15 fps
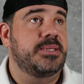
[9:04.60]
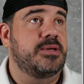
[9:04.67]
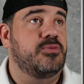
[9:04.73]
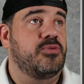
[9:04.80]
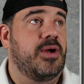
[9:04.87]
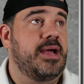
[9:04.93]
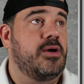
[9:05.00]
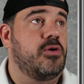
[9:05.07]

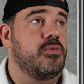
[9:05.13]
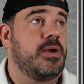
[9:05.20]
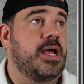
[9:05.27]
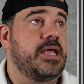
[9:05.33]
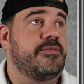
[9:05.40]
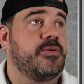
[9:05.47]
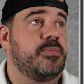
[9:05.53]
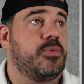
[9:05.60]

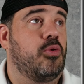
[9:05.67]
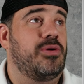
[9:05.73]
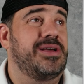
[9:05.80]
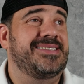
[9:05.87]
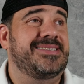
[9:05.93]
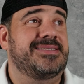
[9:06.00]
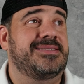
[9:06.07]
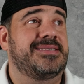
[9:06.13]
O'Reilly for
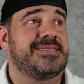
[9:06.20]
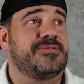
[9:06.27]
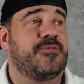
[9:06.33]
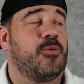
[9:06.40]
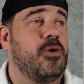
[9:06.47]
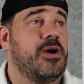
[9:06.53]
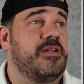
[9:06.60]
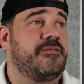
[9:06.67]
points is
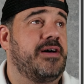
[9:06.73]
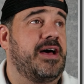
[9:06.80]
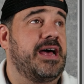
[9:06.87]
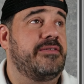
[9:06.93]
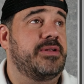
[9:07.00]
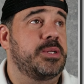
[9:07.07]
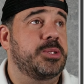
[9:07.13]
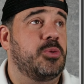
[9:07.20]
4 out of
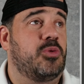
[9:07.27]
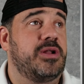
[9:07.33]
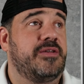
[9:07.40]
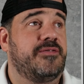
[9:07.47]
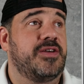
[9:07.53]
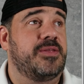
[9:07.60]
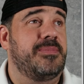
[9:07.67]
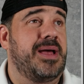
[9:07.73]
5 in a
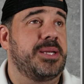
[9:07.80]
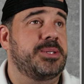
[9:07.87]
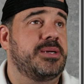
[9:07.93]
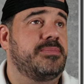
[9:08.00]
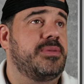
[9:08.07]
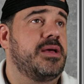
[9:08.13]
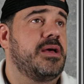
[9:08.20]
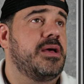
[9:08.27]
25th matchup.